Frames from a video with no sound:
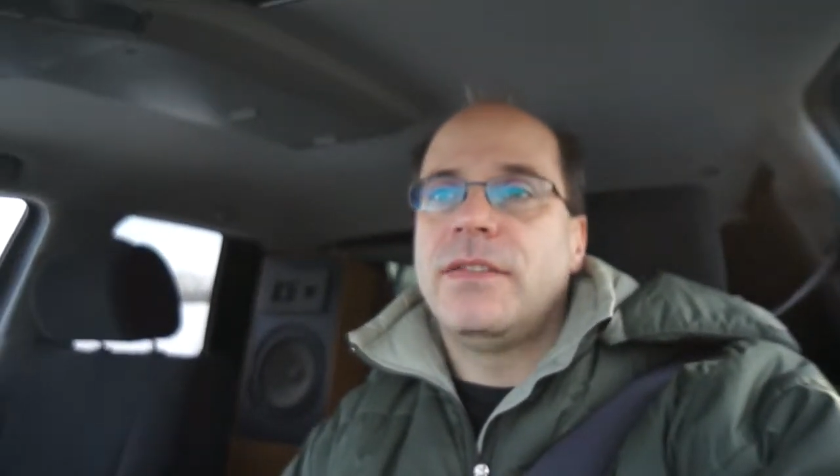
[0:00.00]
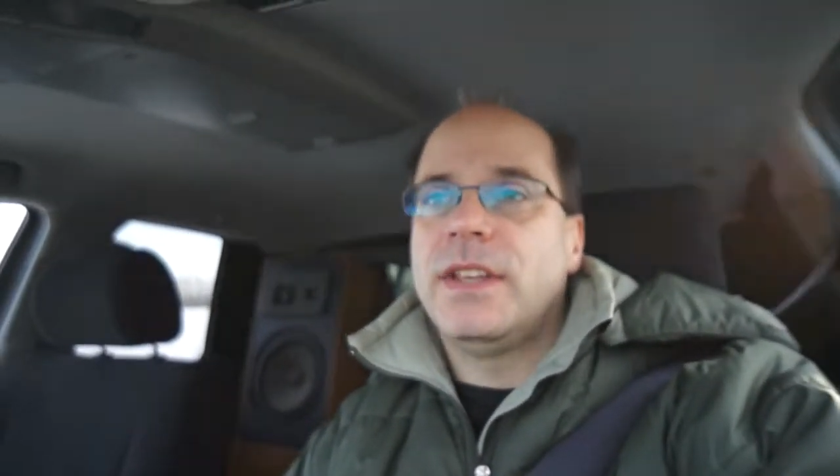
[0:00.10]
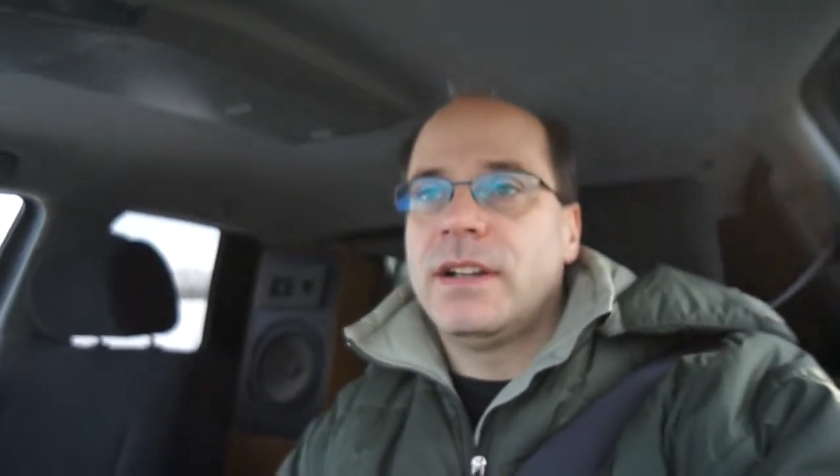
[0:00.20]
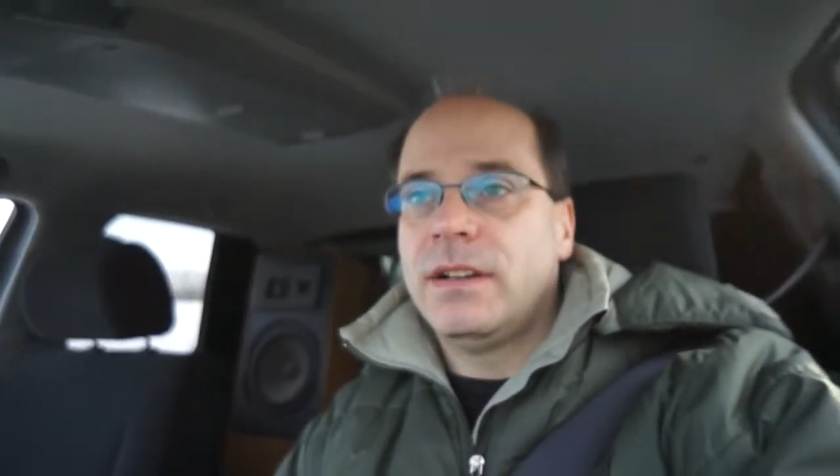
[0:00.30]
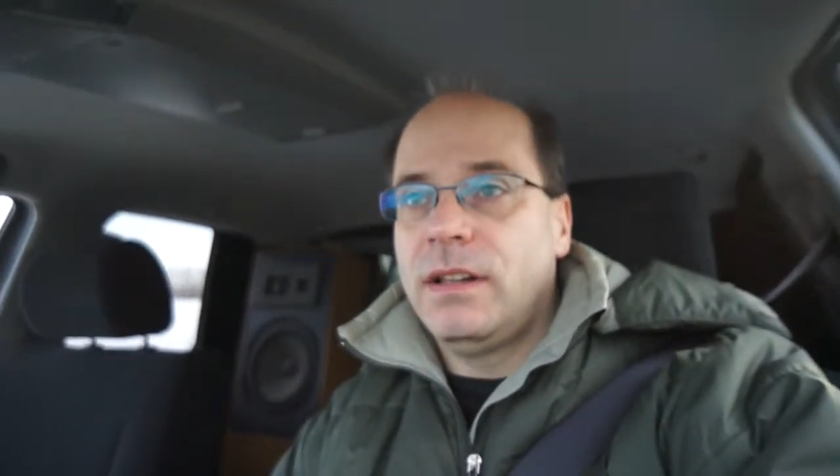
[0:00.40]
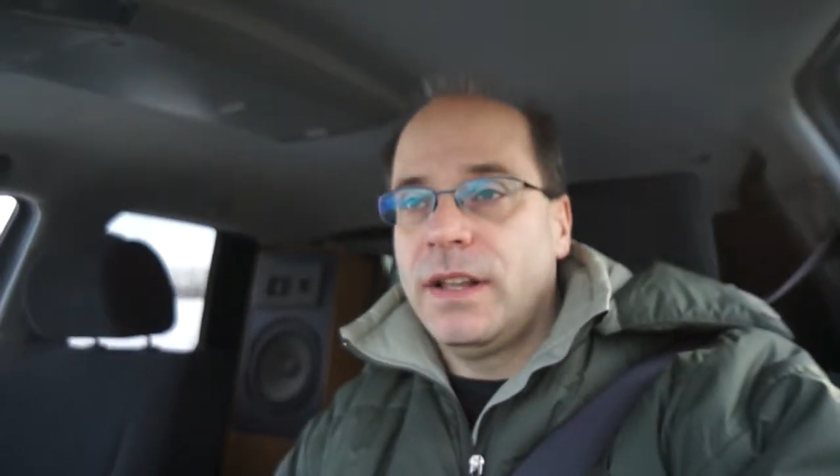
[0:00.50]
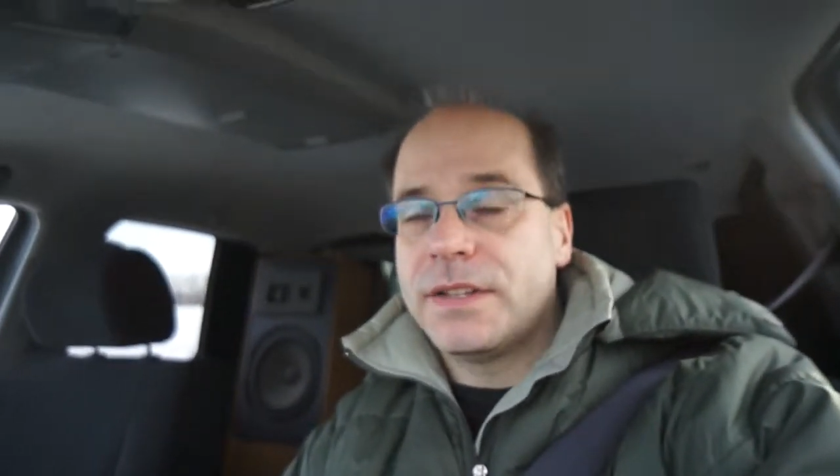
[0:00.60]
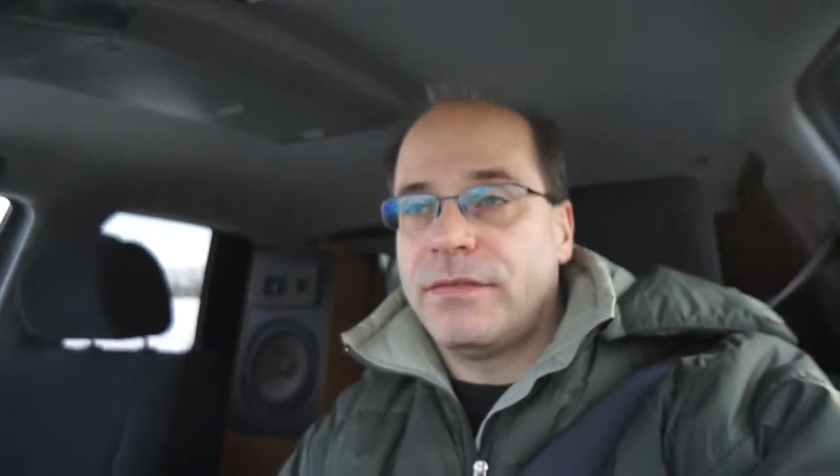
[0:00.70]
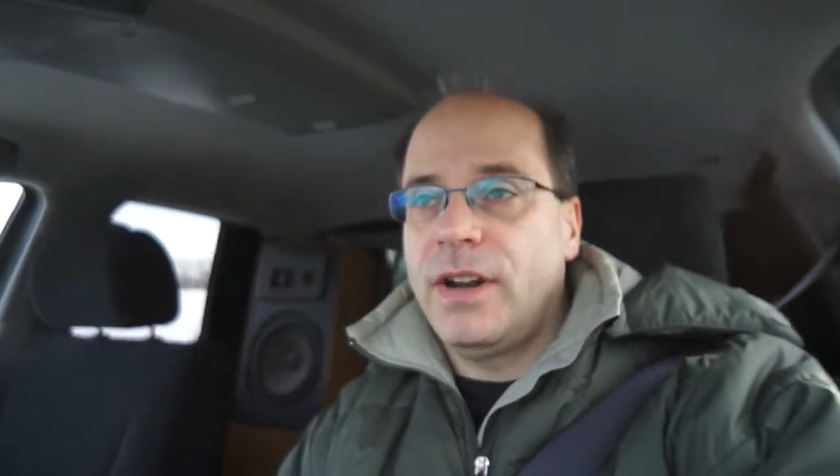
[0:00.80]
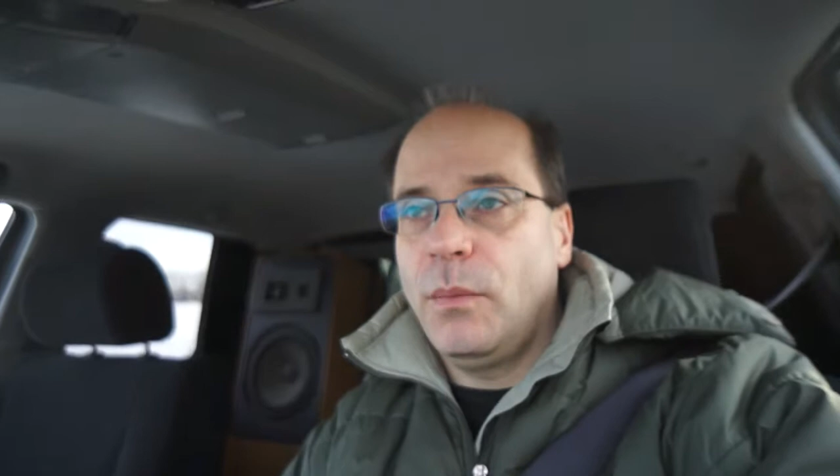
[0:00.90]
vehicle.
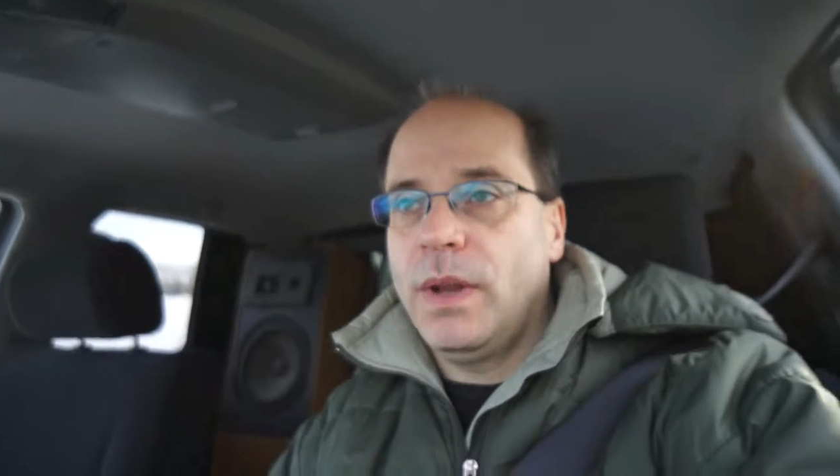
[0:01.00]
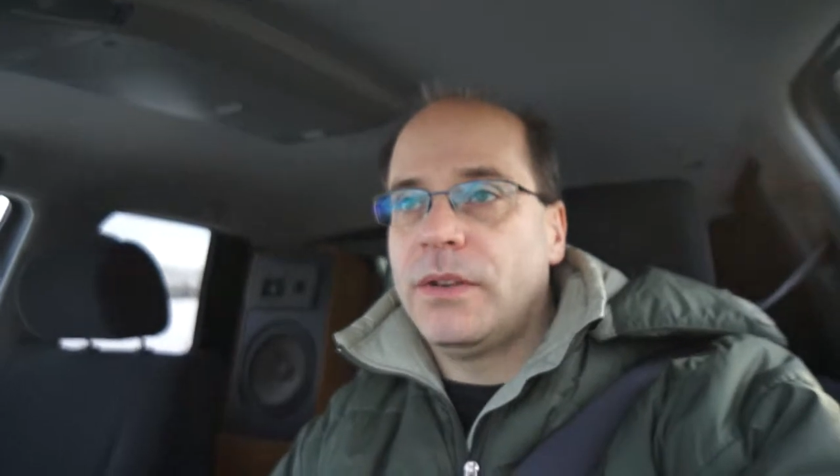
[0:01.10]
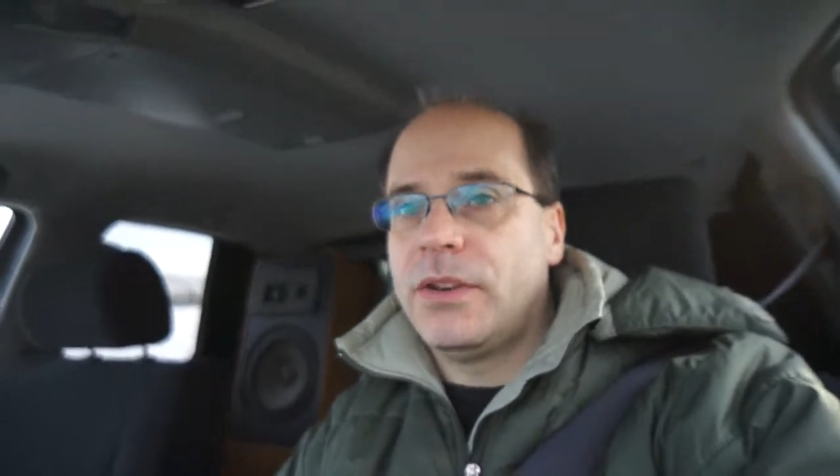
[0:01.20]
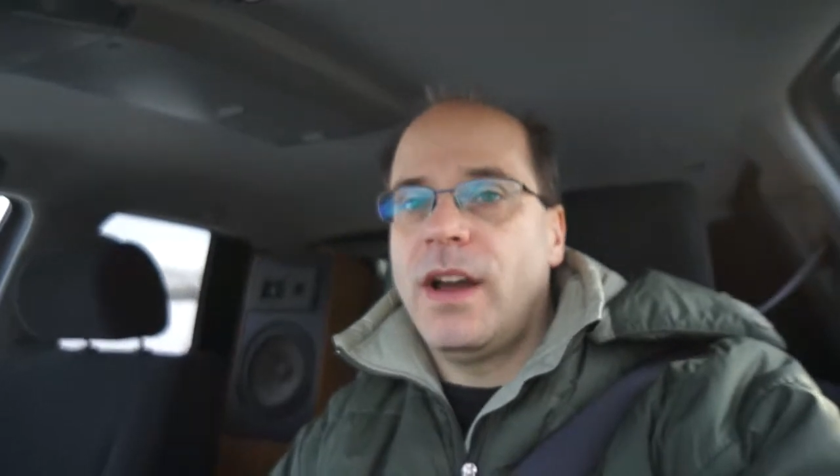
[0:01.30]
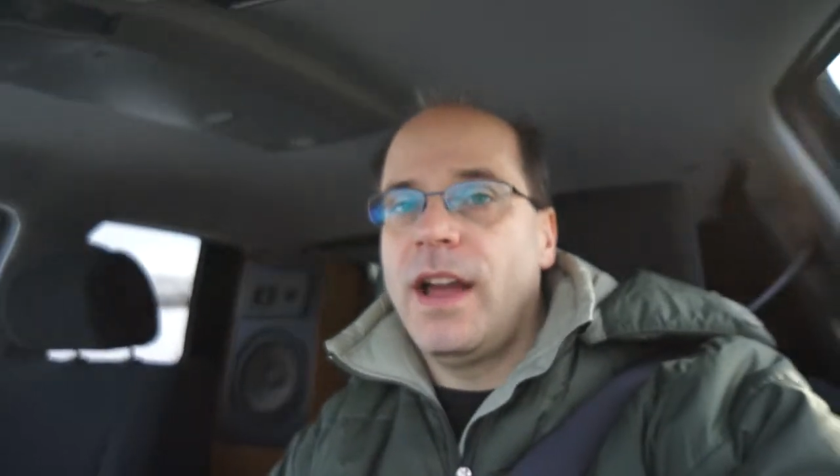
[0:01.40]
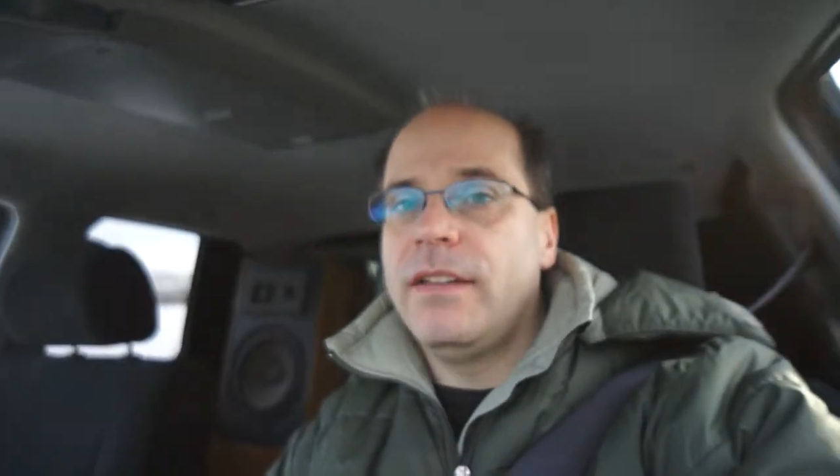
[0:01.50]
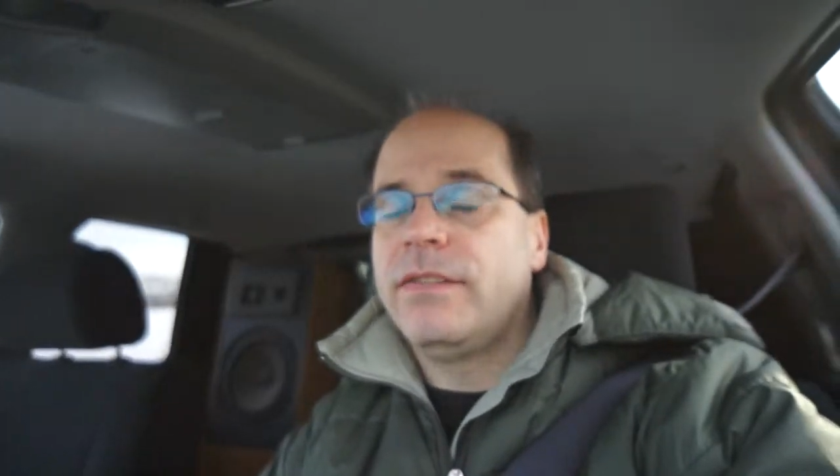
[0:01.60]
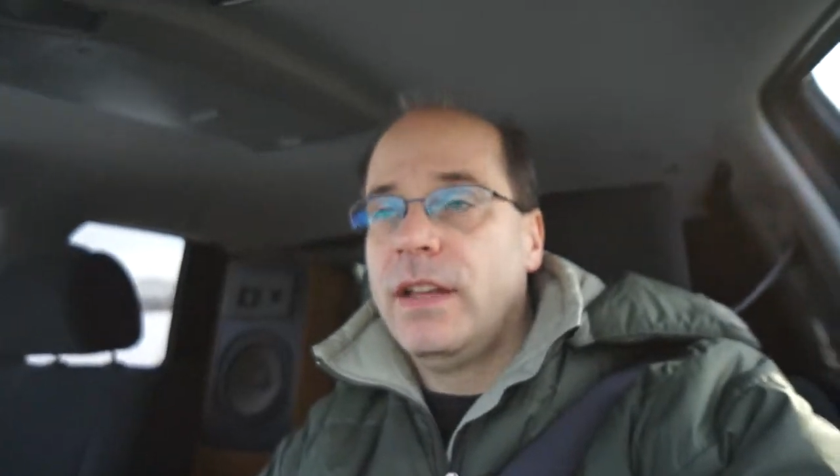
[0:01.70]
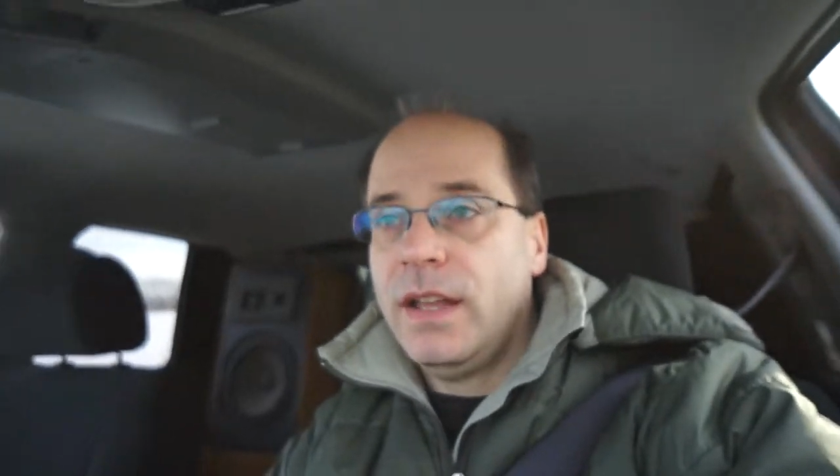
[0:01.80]
It's a front wheel drive.